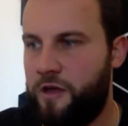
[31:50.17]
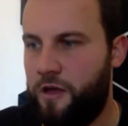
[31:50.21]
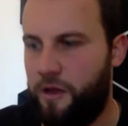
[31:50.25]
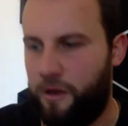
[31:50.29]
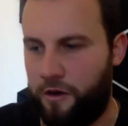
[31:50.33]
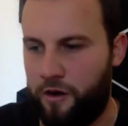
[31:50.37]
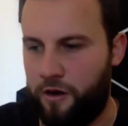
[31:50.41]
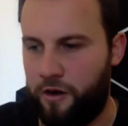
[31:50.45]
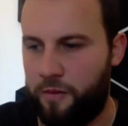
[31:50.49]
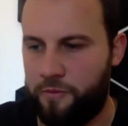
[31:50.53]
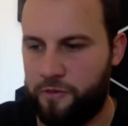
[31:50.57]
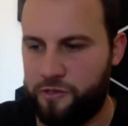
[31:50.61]

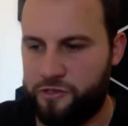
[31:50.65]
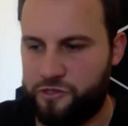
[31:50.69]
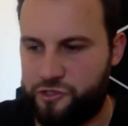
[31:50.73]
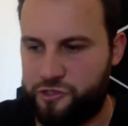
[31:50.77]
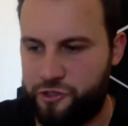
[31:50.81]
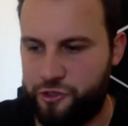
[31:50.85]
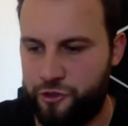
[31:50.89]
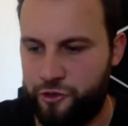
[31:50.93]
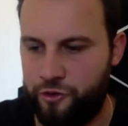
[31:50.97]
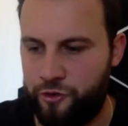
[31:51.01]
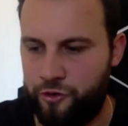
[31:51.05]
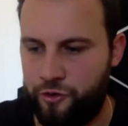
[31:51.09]
Number
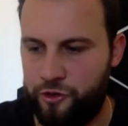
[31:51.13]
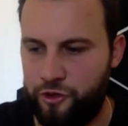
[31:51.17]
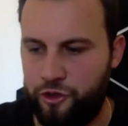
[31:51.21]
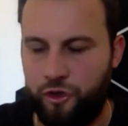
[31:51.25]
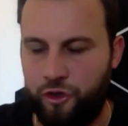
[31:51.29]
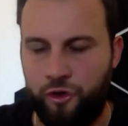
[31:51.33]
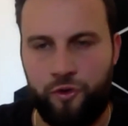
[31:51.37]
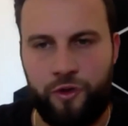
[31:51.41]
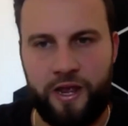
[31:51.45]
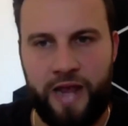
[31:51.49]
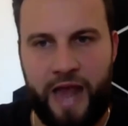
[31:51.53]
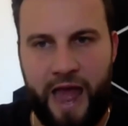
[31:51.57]
2,
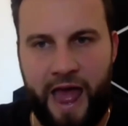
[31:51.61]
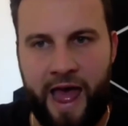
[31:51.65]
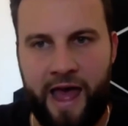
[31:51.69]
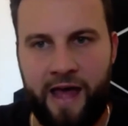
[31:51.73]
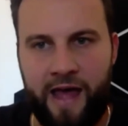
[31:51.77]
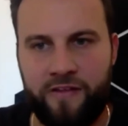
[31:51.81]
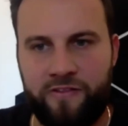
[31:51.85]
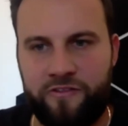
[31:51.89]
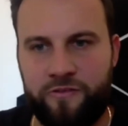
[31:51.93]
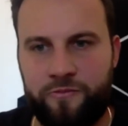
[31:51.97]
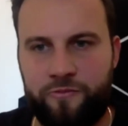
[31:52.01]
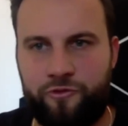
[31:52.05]
you can
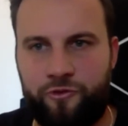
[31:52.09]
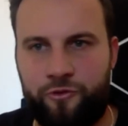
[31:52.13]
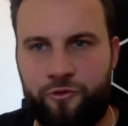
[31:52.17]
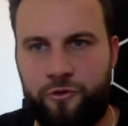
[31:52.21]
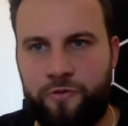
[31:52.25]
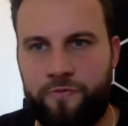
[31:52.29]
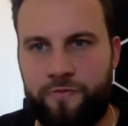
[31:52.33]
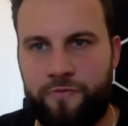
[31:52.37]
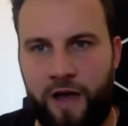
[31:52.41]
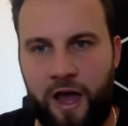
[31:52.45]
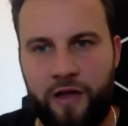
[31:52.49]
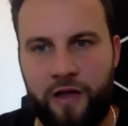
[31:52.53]
add some sort
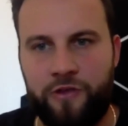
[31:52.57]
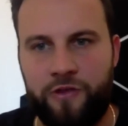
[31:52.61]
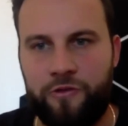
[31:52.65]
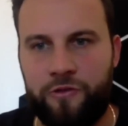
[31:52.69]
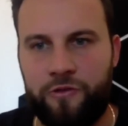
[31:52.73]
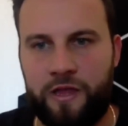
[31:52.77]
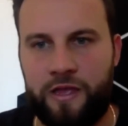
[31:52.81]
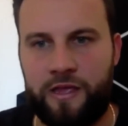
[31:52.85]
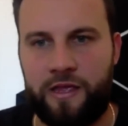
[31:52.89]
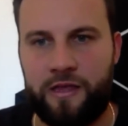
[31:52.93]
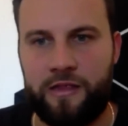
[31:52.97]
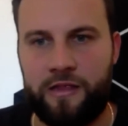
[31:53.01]
of value
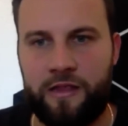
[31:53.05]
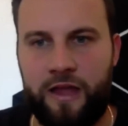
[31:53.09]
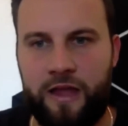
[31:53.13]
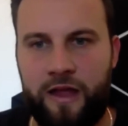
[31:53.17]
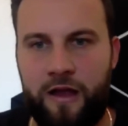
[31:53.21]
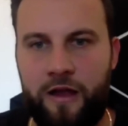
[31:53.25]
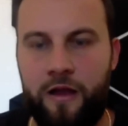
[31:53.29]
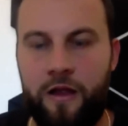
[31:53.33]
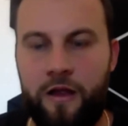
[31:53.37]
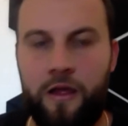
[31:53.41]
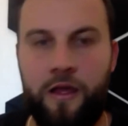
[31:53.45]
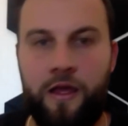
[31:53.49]
link in there.
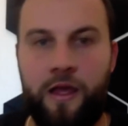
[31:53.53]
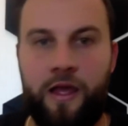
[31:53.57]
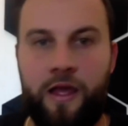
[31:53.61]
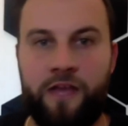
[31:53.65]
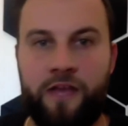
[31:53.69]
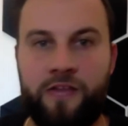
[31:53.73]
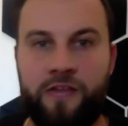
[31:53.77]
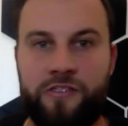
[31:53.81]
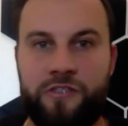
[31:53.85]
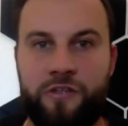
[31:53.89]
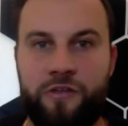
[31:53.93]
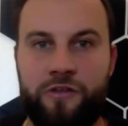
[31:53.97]
And
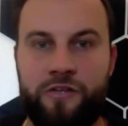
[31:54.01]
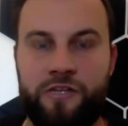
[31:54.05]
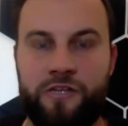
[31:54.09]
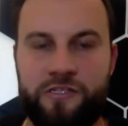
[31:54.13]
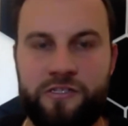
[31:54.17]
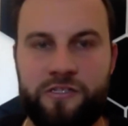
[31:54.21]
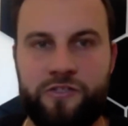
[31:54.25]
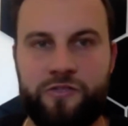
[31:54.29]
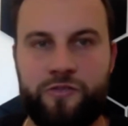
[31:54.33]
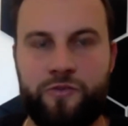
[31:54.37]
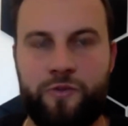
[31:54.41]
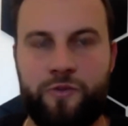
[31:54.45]
so this
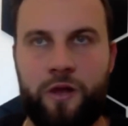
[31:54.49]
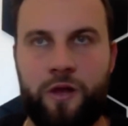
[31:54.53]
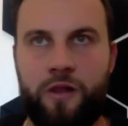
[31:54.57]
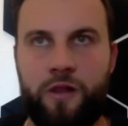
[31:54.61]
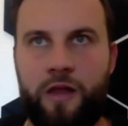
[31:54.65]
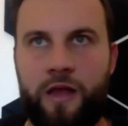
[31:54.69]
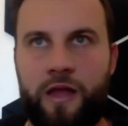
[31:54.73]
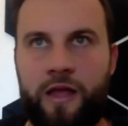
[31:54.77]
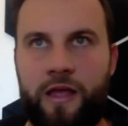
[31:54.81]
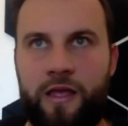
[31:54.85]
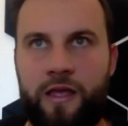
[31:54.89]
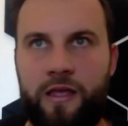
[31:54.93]
is where,
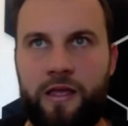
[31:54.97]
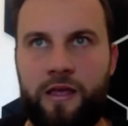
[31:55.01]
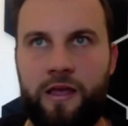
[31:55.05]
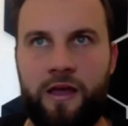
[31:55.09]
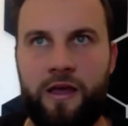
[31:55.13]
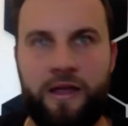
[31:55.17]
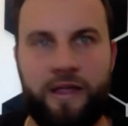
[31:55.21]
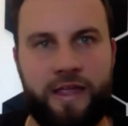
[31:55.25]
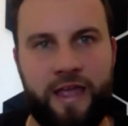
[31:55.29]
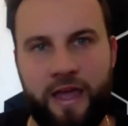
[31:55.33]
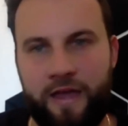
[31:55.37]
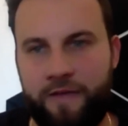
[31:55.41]
like,
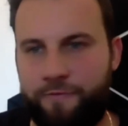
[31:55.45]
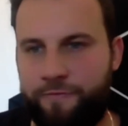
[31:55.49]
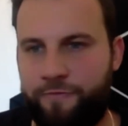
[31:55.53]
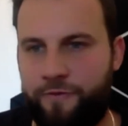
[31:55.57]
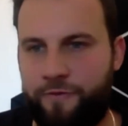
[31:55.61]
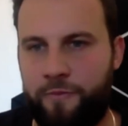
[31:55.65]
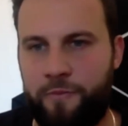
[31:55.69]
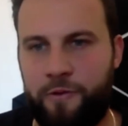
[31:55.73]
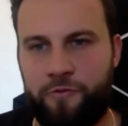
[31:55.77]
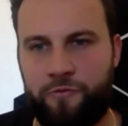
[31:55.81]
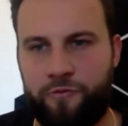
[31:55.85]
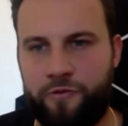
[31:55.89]
again,
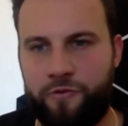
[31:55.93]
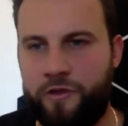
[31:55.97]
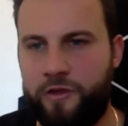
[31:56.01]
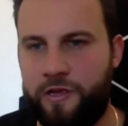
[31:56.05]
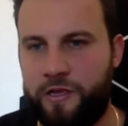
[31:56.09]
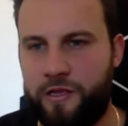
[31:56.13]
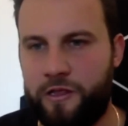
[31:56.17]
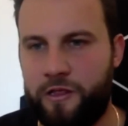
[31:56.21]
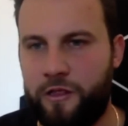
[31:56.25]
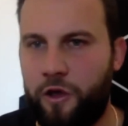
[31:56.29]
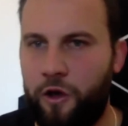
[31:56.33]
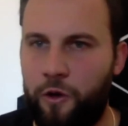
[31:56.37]
from a
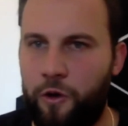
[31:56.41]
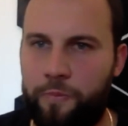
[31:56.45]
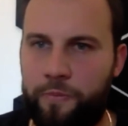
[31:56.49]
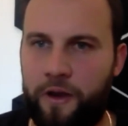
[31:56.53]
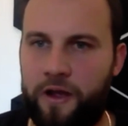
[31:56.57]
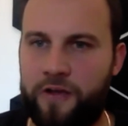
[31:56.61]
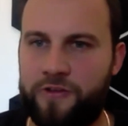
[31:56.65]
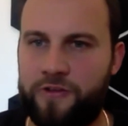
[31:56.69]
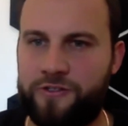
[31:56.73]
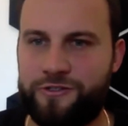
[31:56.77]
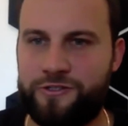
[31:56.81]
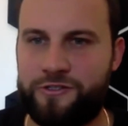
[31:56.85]
really low
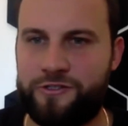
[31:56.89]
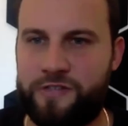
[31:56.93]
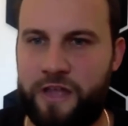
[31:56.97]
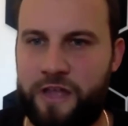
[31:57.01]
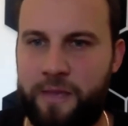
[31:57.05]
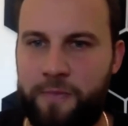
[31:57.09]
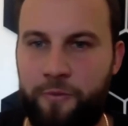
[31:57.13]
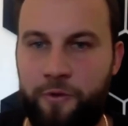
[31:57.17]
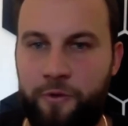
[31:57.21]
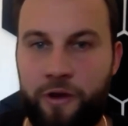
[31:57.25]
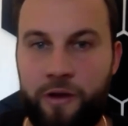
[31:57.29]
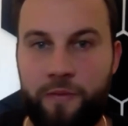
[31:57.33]
pressure
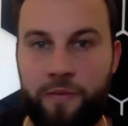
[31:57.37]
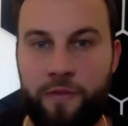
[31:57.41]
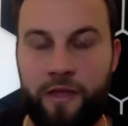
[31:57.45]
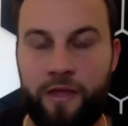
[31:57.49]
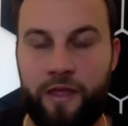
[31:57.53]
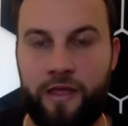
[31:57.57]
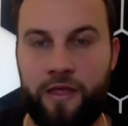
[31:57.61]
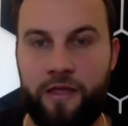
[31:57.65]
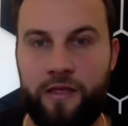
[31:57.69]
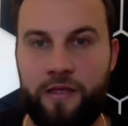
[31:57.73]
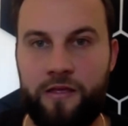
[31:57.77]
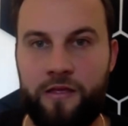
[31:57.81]
standpoint, I'm like,
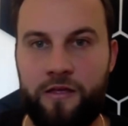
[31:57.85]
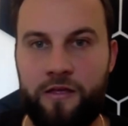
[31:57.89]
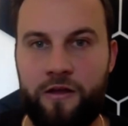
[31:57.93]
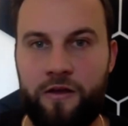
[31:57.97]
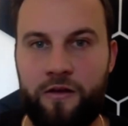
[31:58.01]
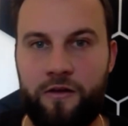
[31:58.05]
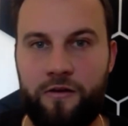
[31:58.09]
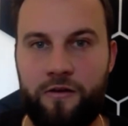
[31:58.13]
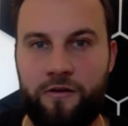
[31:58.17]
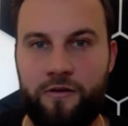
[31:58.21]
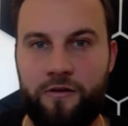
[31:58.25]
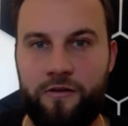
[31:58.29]

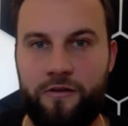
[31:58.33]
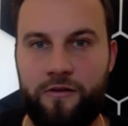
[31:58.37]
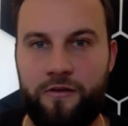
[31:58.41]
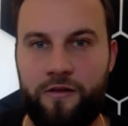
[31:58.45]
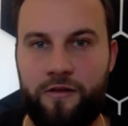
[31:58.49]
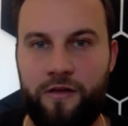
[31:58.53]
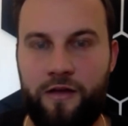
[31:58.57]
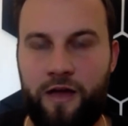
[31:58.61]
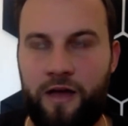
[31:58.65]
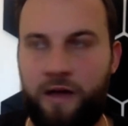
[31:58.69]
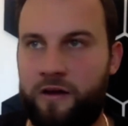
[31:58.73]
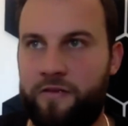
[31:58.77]

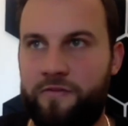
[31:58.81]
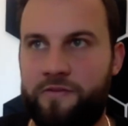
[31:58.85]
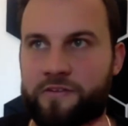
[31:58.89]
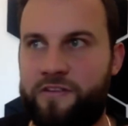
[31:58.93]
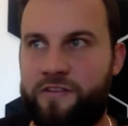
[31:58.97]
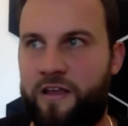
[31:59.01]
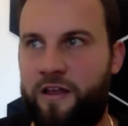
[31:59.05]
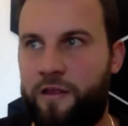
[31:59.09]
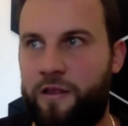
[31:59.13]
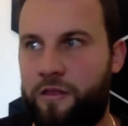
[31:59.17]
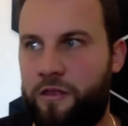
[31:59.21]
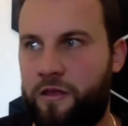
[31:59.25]
I don't even say
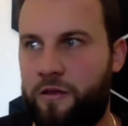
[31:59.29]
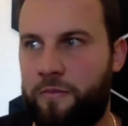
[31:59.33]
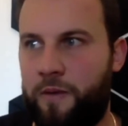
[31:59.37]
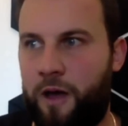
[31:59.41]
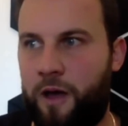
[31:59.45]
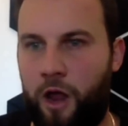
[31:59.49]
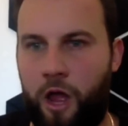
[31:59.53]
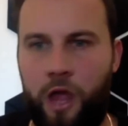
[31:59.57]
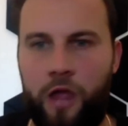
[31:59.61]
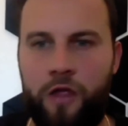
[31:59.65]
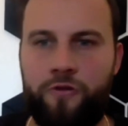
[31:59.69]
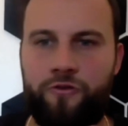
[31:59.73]
anything
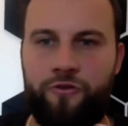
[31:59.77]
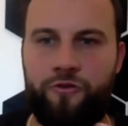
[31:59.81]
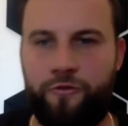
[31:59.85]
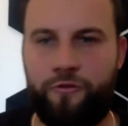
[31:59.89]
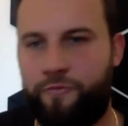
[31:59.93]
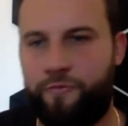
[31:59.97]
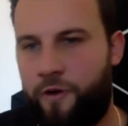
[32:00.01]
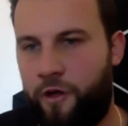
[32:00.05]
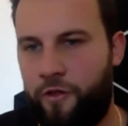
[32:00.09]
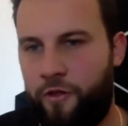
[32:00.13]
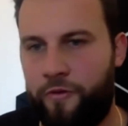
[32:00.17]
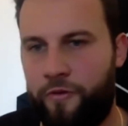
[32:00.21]
about, hey, just
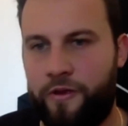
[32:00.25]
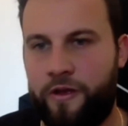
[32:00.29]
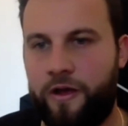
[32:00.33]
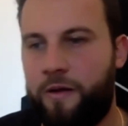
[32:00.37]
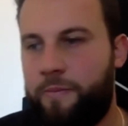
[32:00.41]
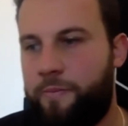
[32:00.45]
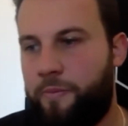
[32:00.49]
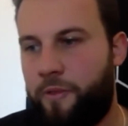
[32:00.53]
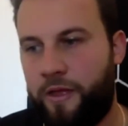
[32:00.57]
following up.